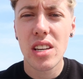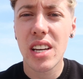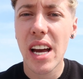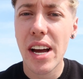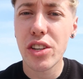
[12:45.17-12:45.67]

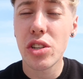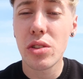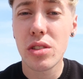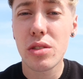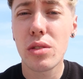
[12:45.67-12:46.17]
you can
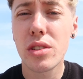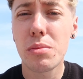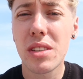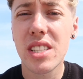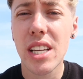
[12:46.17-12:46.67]
use
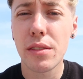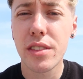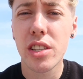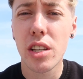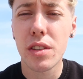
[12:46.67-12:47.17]
some of the
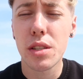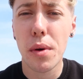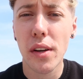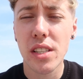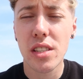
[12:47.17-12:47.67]
self-service
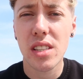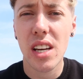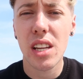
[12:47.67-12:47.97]
points,